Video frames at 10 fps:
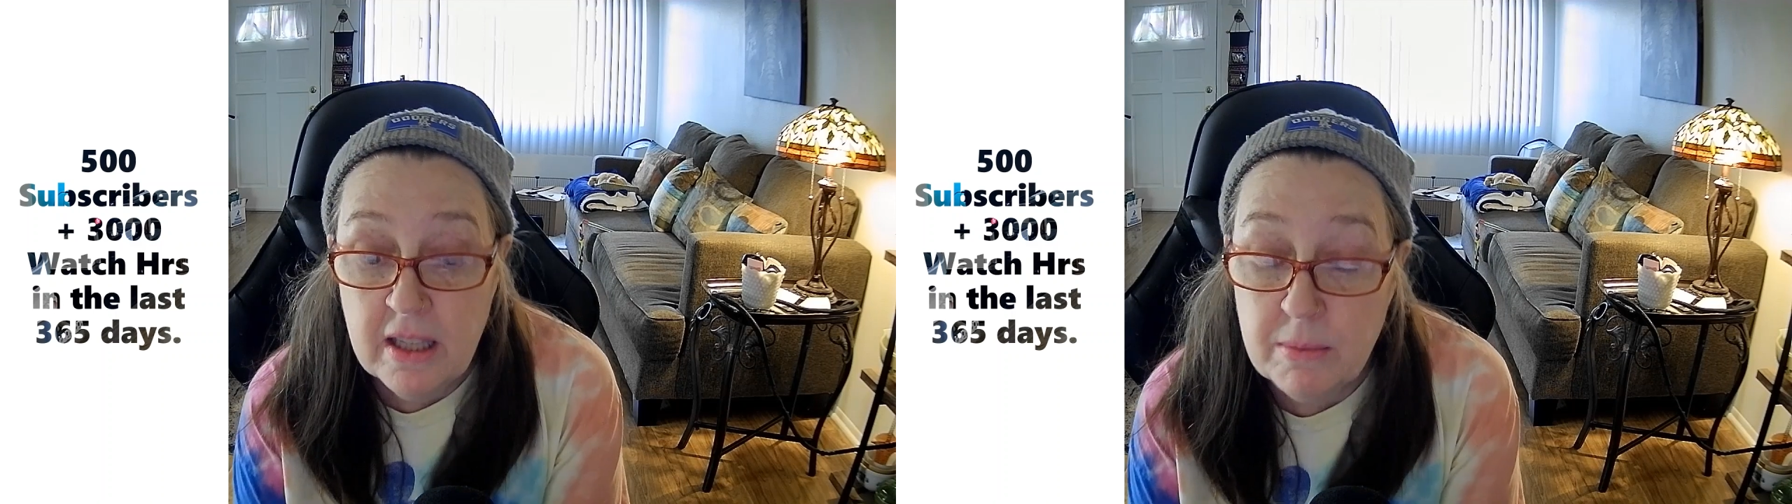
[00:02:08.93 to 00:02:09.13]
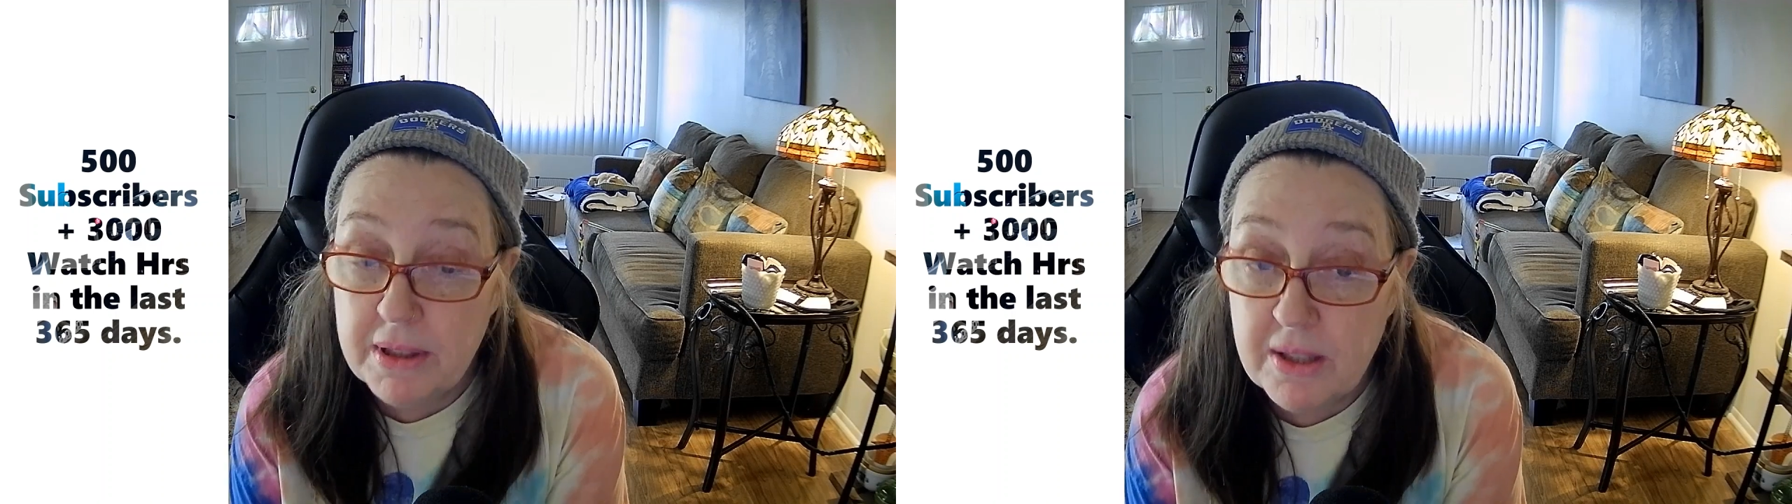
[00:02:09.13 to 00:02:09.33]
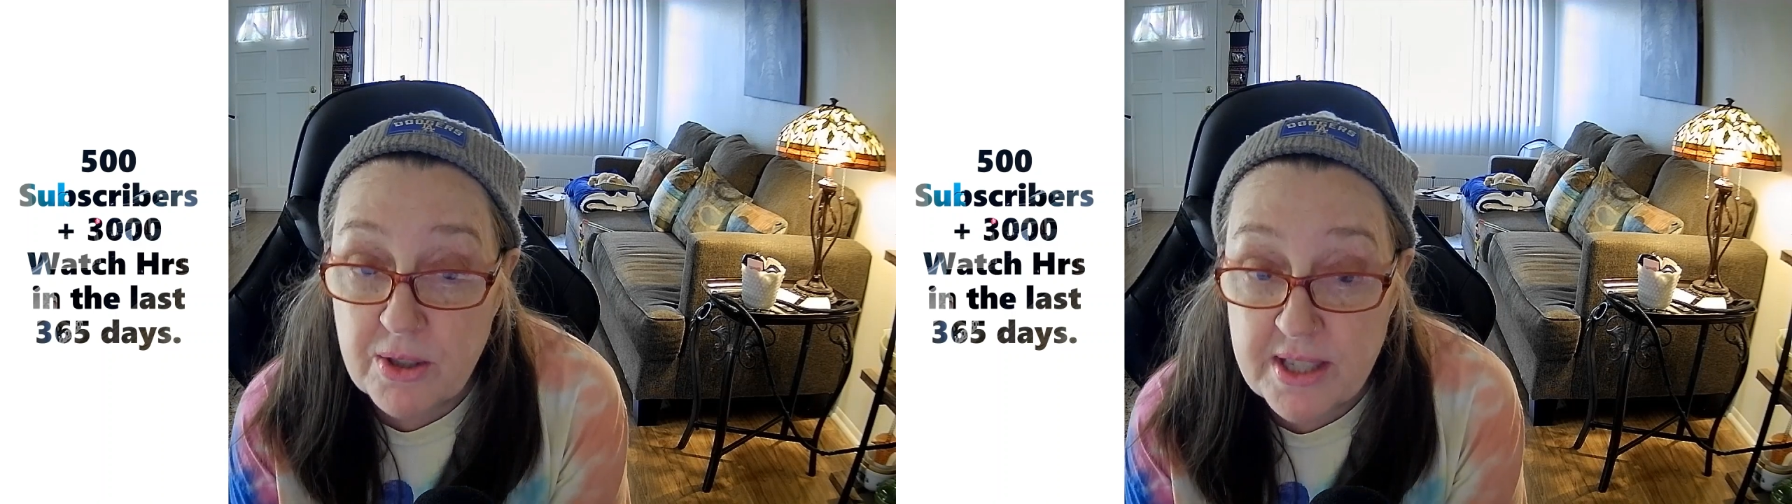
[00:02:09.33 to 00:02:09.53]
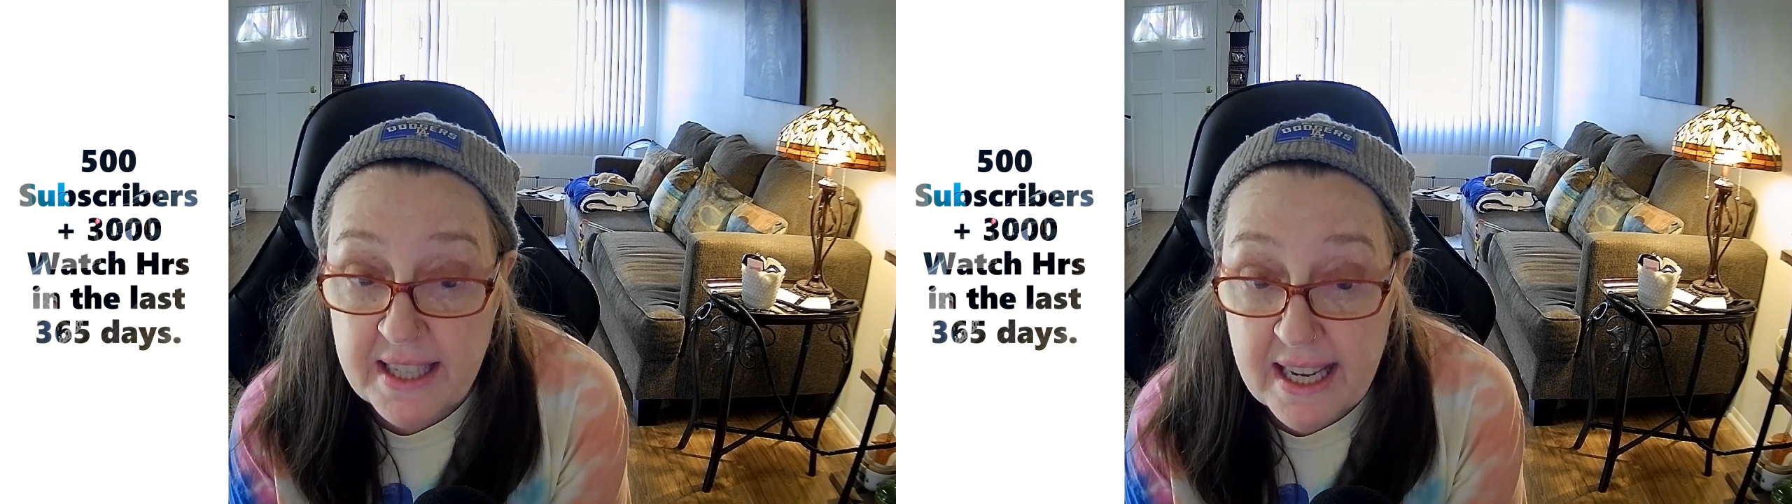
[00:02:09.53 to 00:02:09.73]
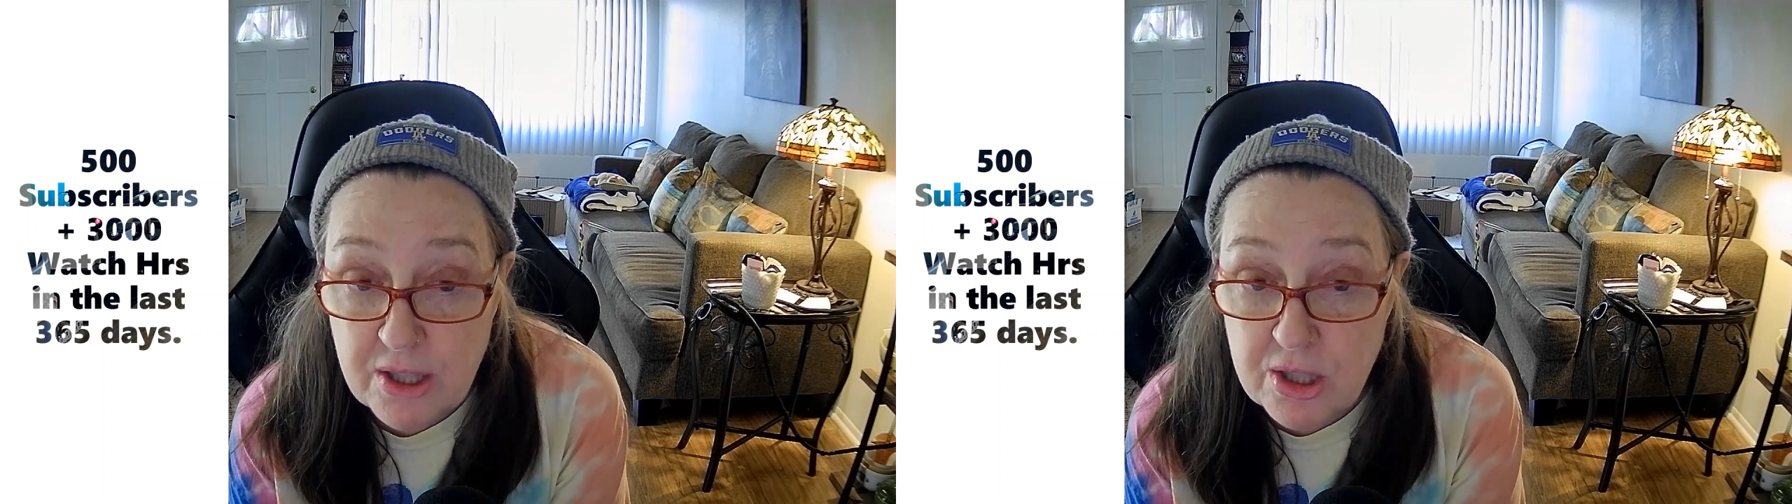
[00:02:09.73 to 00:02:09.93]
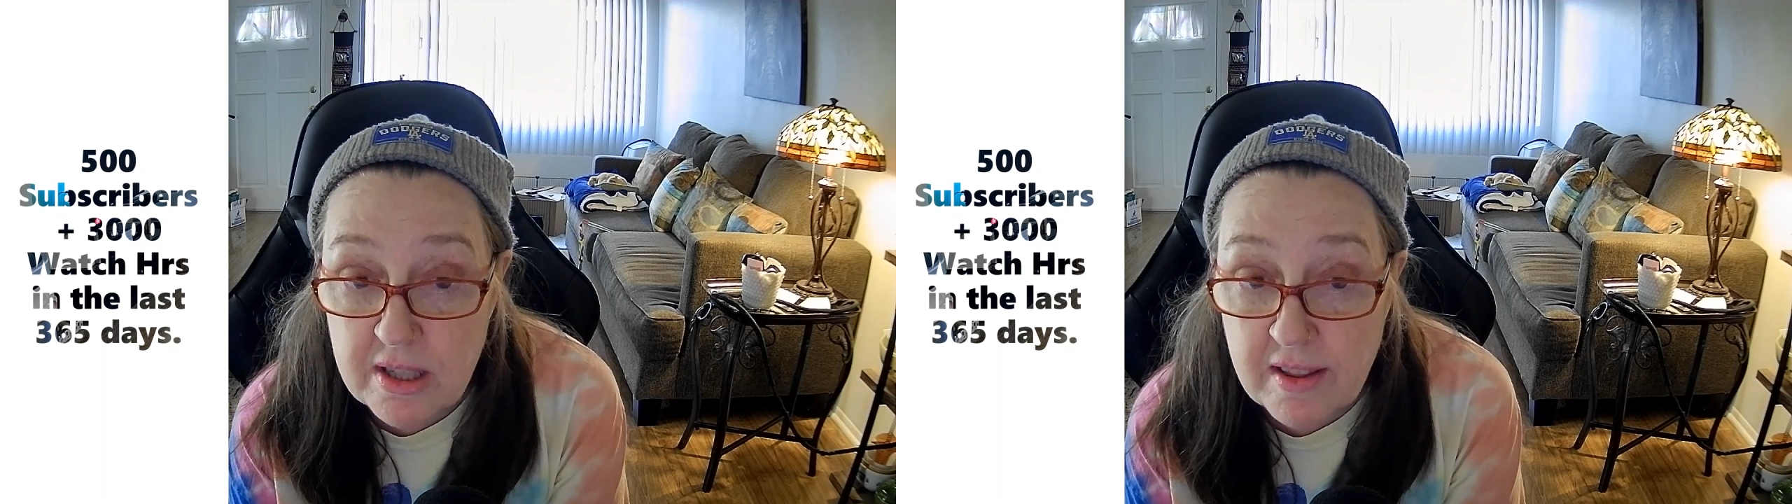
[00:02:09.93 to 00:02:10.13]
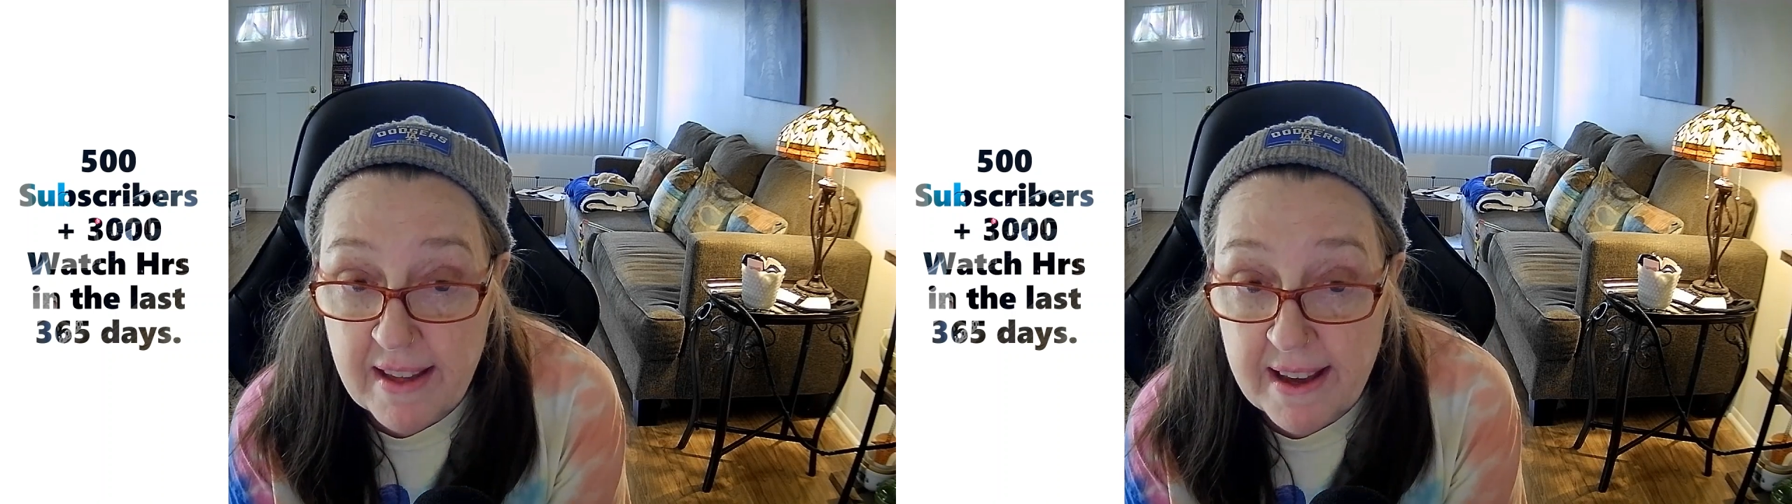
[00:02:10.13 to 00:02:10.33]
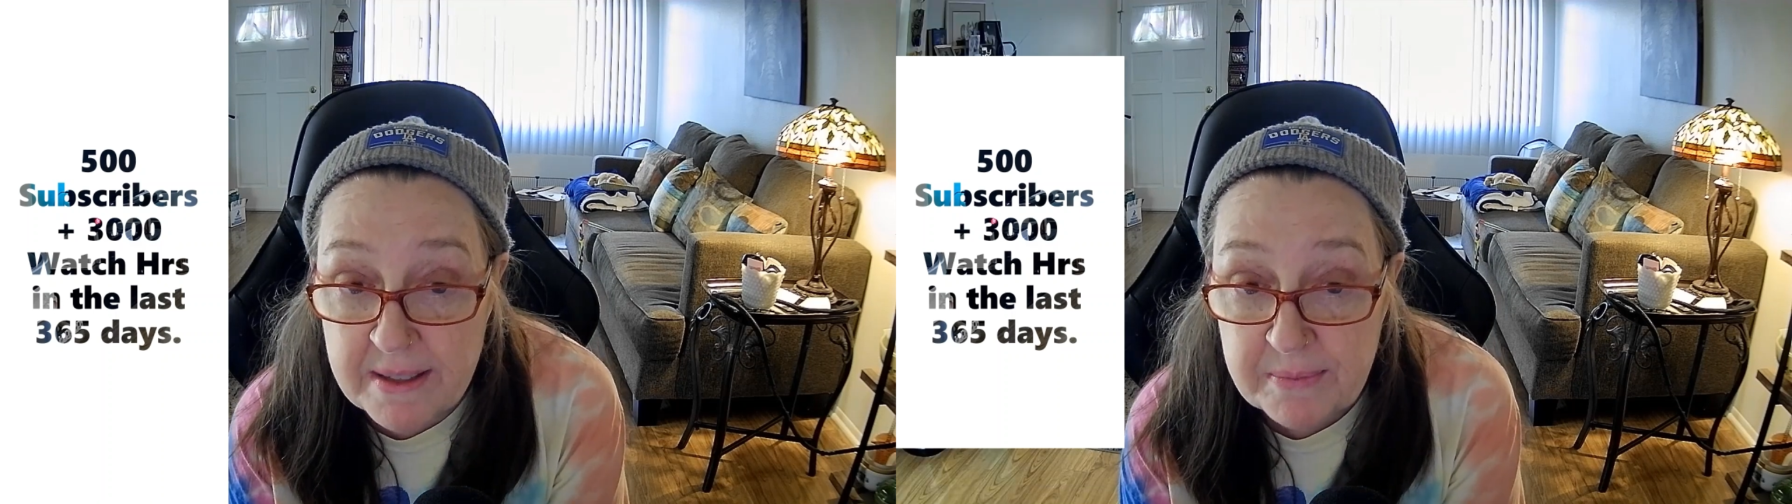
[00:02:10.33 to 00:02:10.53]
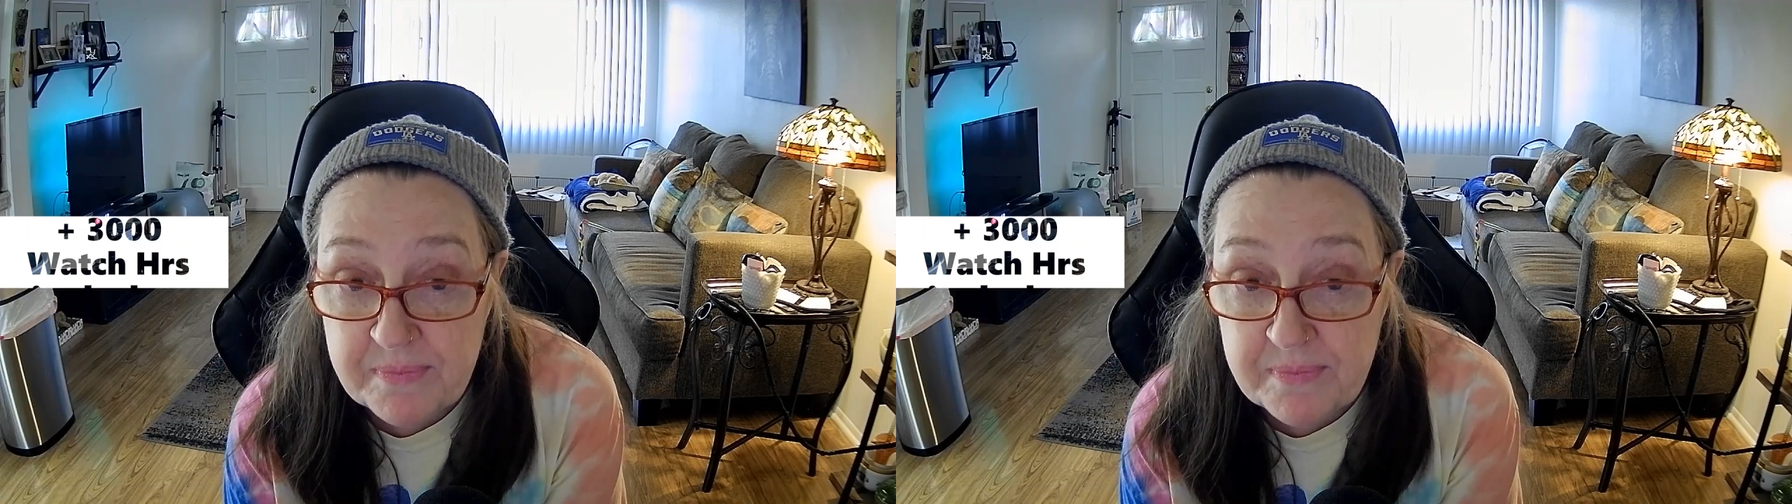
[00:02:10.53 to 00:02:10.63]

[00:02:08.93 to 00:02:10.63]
But there's a catch to that.